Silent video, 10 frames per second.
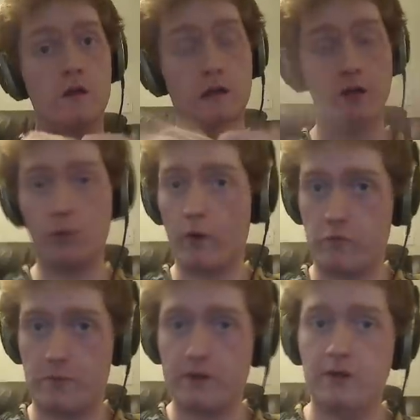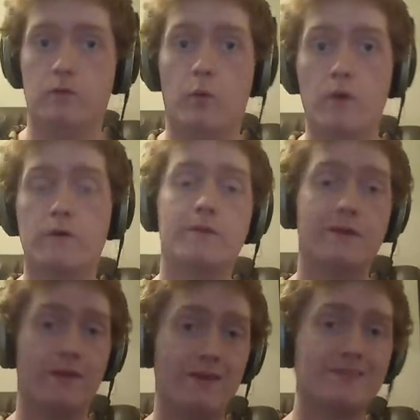Hello everybody and welcome
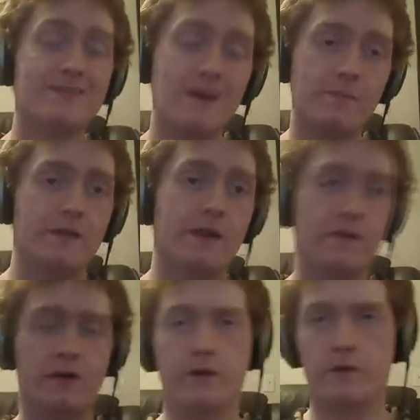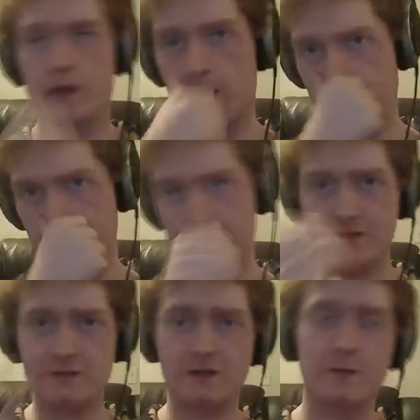to this update video. Now
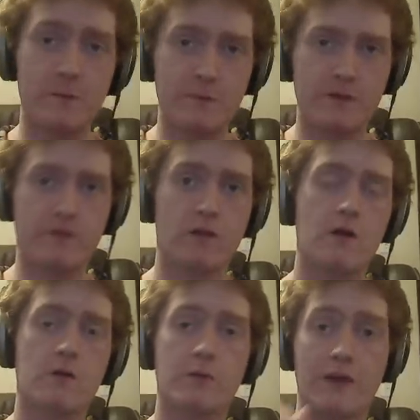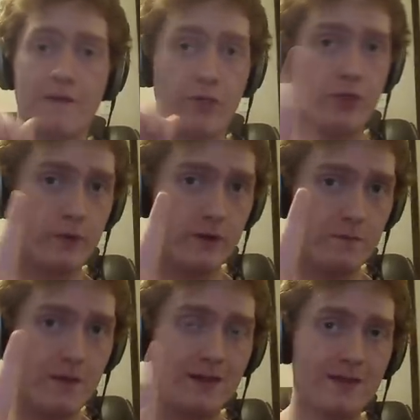this is going to be a bit of a long one. I have three
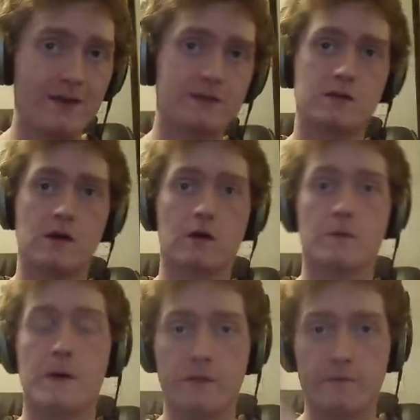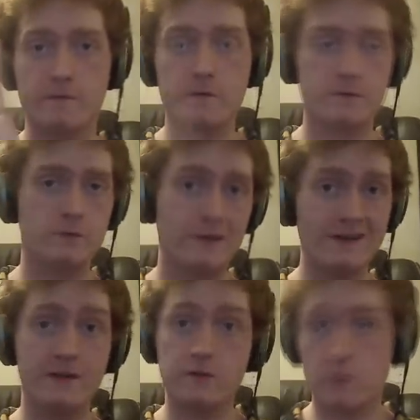main things to talk about. The first one
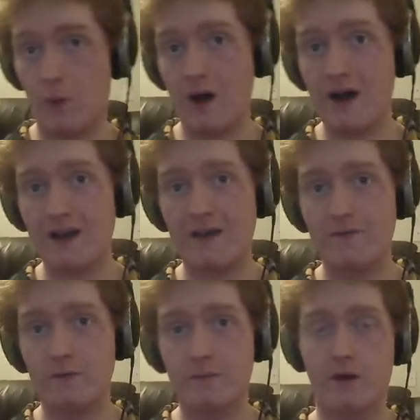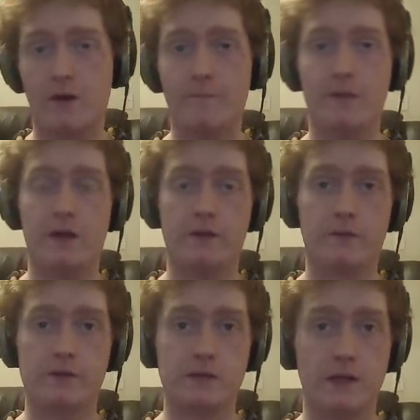is why I haven't been updating
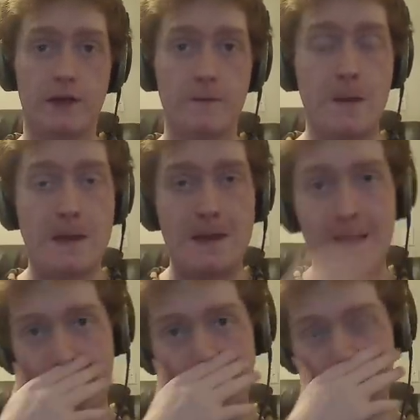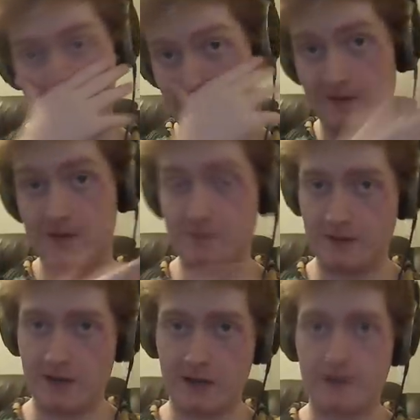recently. Uh, it's been it's been
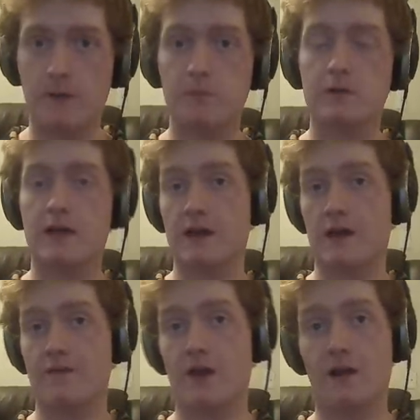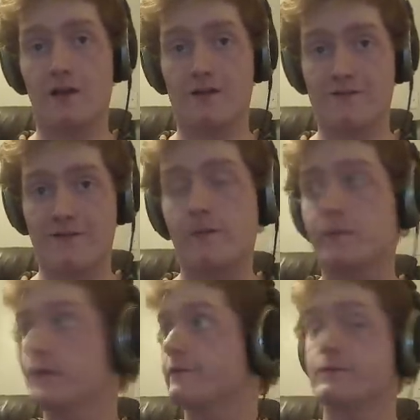kind of complicated. I've had a lot of
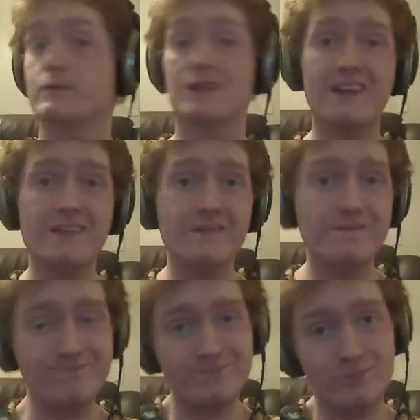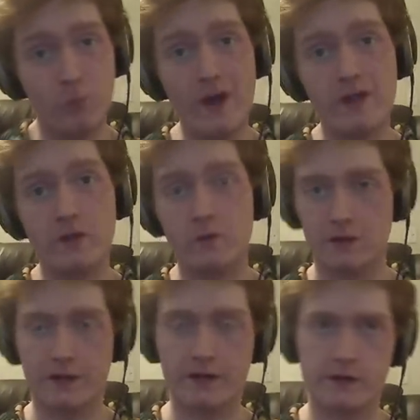family issues, a lot of weather
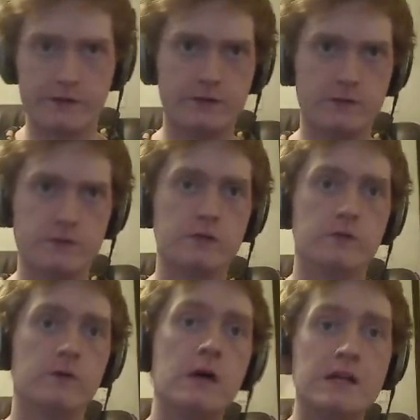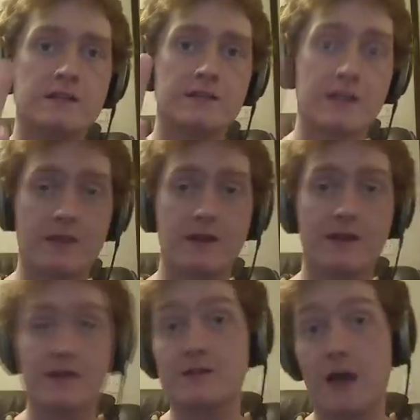related issues too. Second
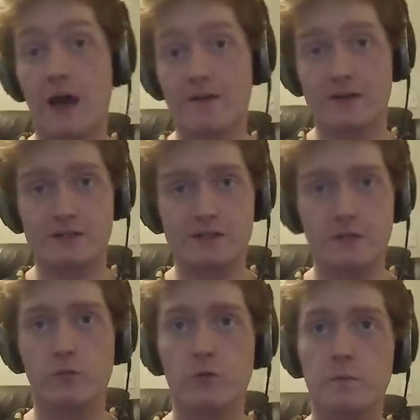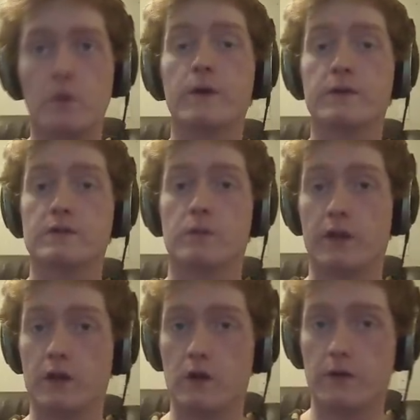thing is I've got a Steam group going so that we
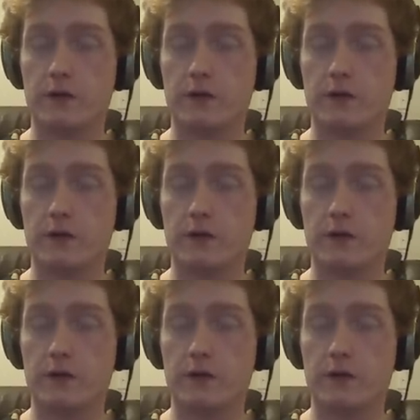can all get